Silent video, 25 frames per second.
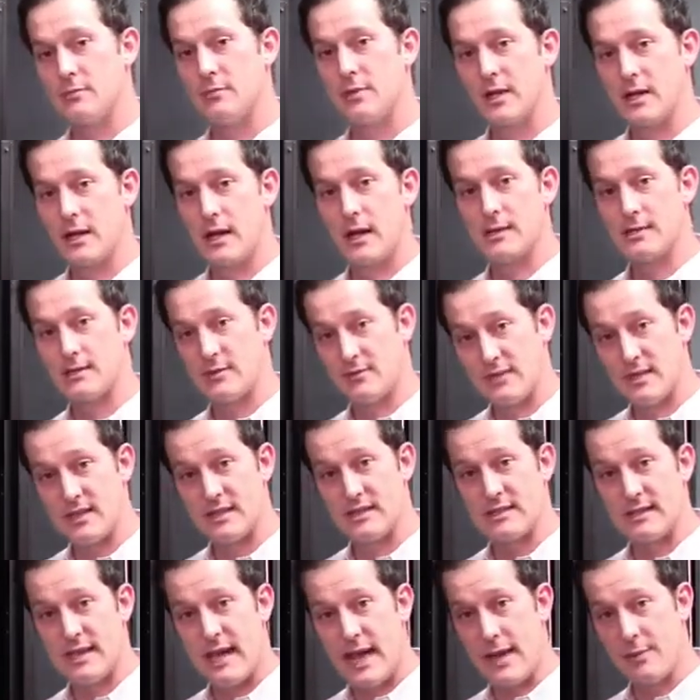because of
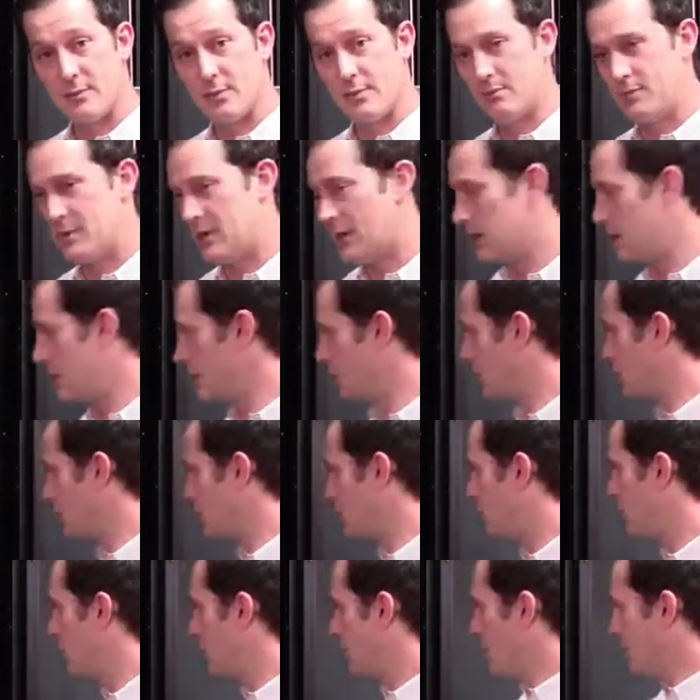this type of
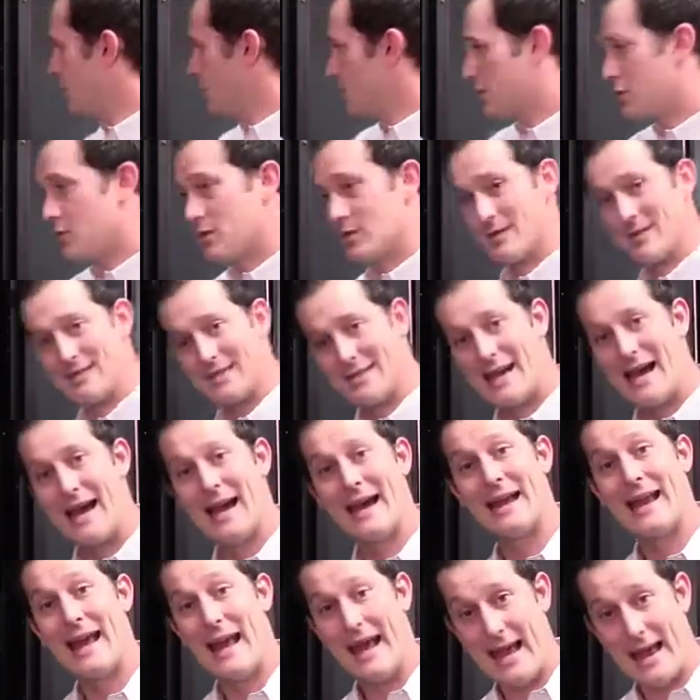PDU to a
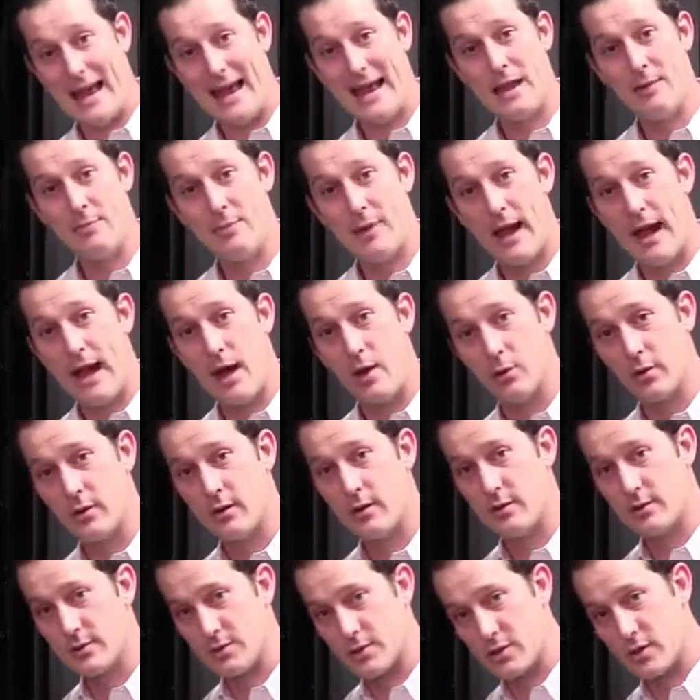side A
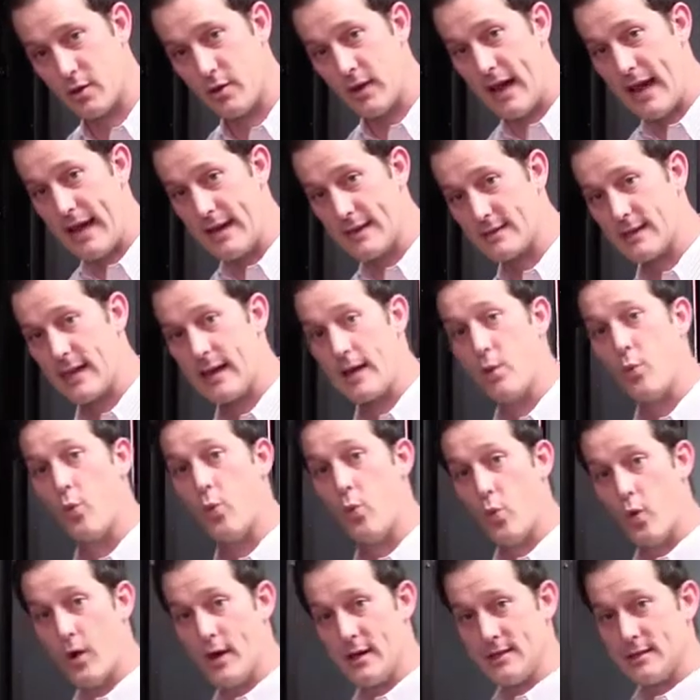power, so it has a
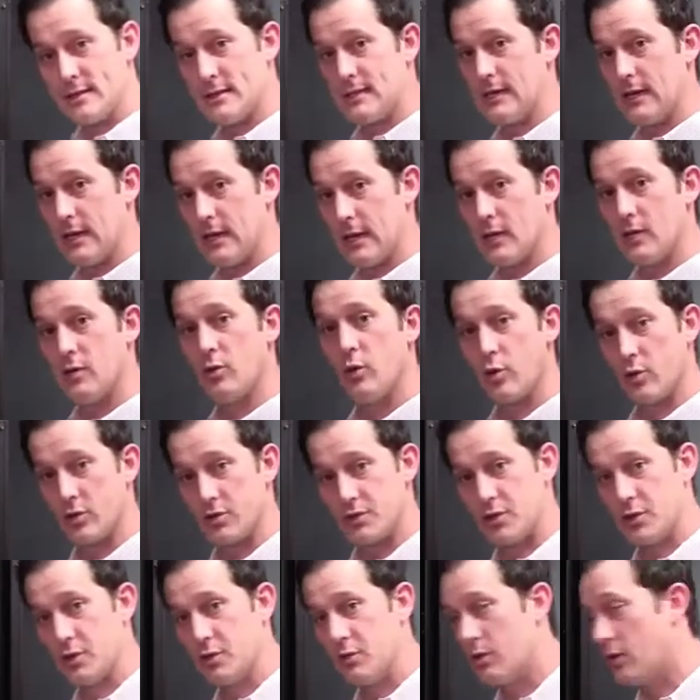110 or
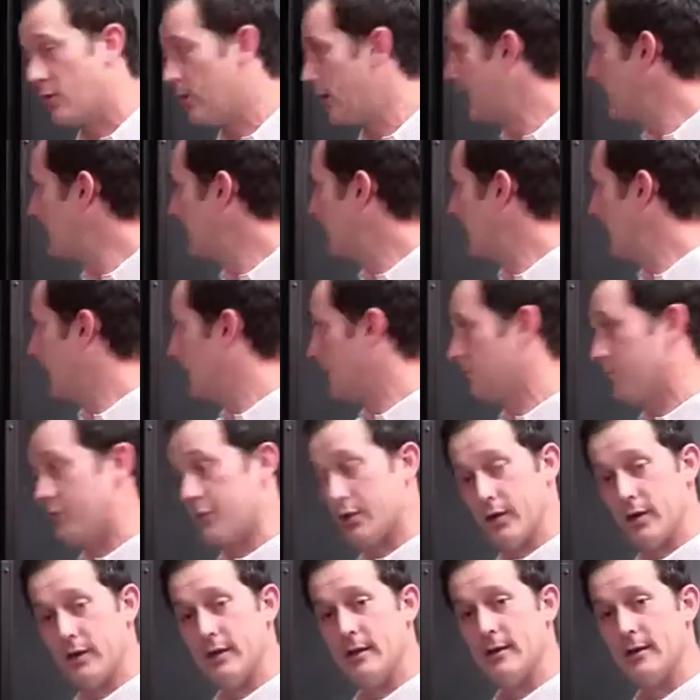208
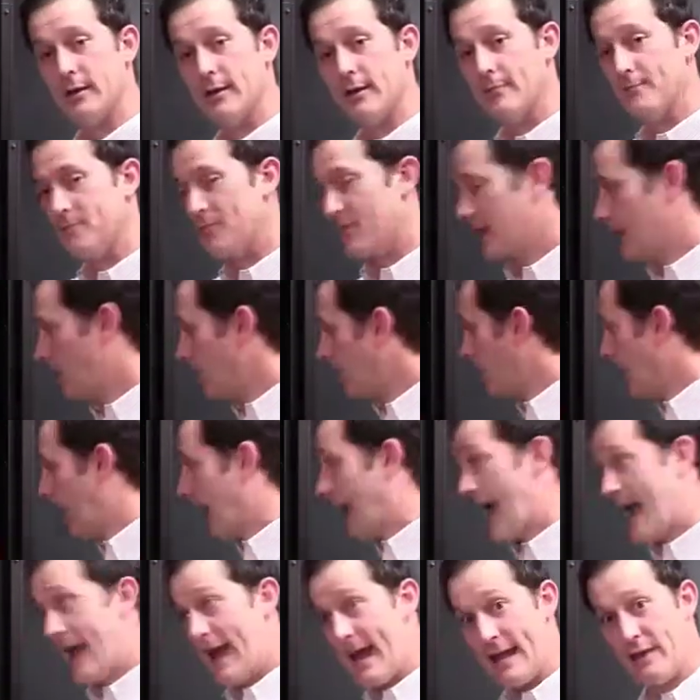input
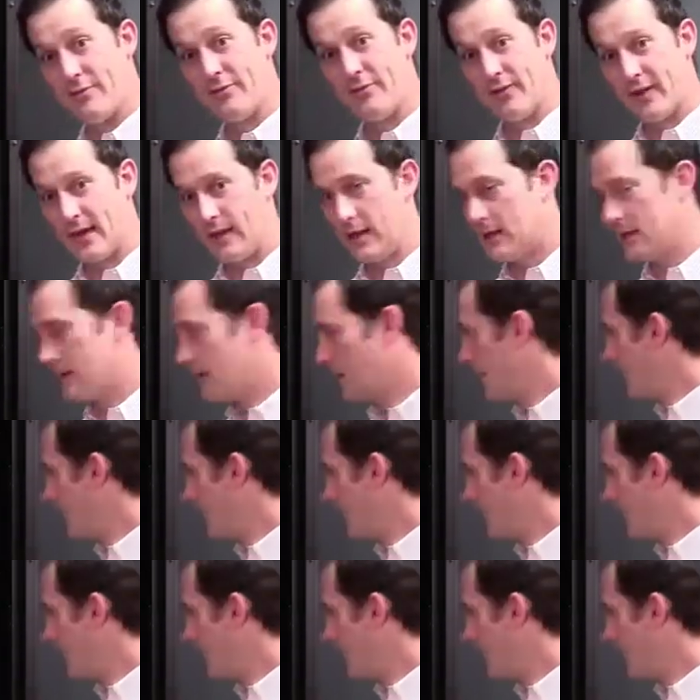A feed,